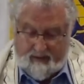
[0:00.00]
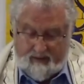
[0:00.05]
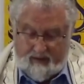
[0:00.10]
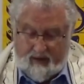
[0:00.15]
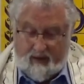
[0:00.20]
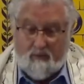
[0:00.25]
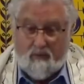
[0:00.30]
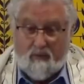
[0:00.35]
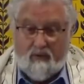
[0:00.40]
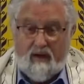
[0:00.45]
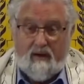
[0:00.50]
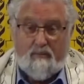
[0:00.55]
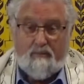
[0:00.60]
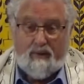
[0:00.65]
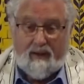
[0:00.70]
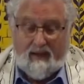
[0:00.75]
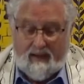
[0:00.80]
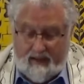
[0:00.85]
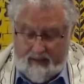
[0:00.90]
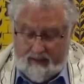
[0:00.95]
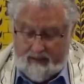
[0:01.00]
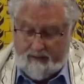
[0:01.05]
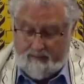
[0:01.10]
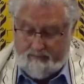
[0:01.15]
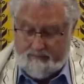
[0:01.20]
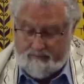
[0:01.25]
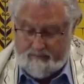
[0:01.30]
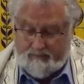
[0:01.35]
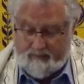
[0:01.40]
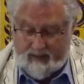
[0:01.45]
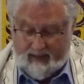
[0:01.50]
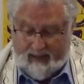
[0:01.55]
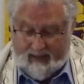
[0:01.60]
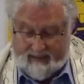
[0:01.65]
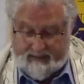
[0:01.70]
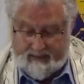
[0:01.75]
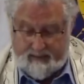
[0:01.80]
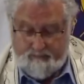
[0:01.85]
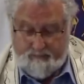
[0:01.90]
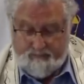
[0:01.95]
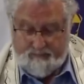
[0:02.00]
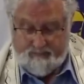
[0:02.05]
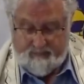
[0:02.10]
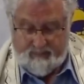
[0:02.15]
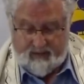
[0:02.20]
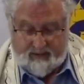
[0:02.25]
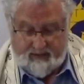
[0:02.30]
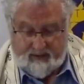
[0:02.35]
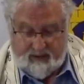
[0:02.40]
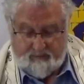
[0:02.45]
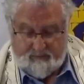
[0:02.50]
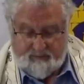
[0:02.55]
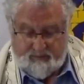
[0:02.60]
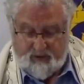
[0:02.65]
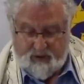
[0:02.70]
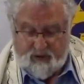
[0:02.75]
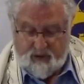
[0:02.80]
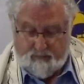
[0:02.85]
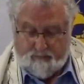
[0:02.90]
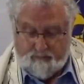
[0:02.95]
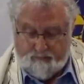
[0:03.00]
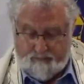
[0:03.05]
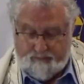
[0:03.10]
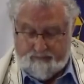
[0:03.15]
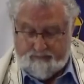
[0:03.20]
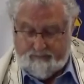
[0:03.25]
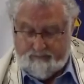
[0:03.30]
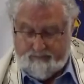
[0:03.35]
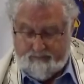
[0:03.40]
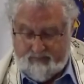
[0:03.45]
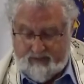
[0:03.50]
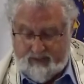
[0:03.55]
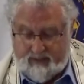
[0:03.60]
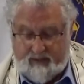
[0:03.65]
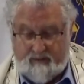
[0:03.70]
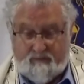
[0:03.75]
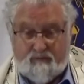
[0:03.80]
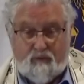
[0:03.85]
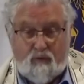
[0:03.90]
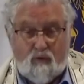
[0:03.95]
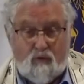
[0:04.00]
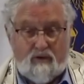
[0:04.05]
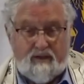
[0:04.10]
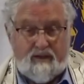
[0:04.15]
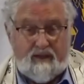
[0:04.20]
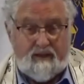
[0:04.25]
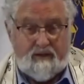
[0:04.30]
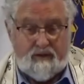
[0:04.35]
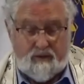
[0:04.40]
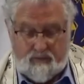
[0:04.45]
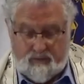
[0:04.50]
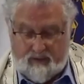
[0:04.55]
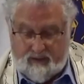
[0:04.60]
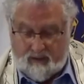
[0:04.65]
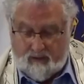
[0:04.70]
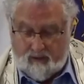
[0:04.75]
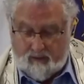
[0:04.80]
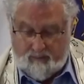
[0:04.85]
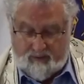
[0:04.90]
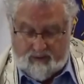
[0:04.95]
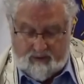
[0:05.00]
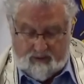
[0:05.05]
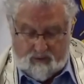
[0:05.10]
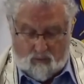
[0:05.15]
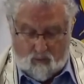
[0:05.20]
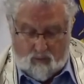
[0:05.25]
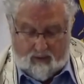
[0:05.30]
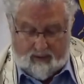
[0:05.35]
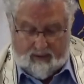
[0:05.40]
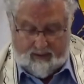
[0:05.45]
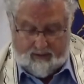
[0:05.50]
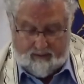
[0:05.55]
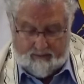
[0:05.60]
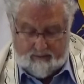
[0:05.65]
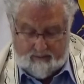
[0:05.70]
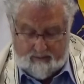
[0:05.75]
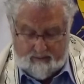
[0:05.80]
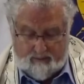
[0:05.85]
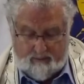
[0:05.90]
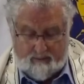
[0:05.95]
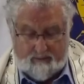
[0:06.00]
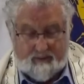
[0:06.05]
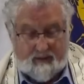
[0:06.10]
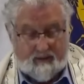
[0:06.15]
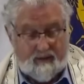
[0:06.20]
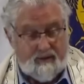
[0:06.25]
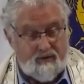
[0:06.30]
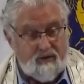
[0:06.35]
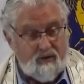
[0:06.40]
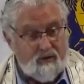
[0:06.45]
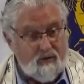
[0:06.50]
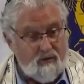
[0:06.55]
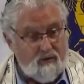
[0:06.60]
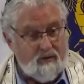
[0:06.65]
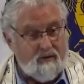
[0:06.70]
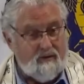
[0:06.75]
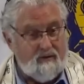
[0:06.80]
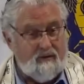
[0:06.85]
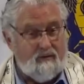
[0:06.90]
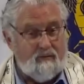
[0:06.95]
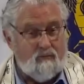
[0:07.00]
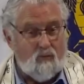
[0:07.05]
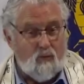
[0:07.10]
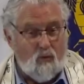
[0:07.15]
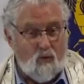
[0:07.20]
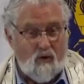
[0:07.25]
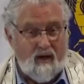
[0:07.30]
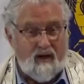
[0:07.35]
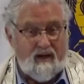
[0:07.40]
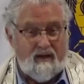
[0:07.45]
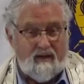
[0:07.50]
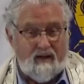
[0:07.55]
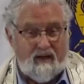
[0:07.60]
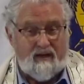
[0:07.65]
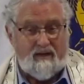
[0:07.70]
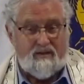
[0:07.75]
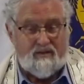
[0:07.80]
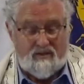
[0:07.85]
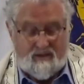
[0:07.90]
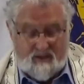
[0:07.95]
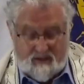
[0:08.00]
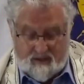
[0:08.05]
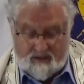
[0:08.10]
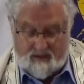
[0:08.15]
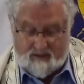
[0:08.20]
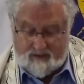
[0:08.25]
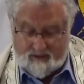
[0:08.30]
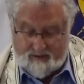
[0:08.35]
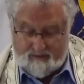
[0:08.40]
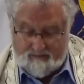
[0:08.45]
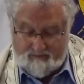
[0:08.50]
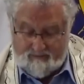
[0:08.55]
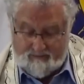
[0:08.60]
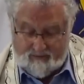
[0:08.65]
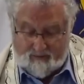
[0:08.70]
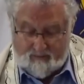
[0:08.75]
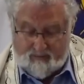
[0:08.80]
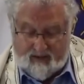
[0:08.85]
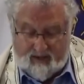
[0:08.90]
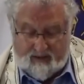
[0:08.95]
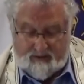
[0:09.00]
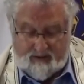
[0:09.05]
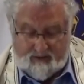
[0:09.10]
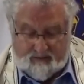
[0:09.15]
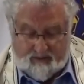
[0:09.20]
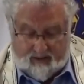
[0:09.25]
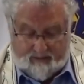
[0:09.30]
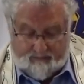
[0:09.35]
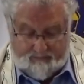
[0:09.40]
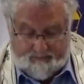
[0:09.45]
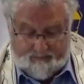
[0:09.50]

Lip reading: and reappeared later at Capernaum, nearly 42 kilometers away. Now that's a good walking day's distance from Natzeret.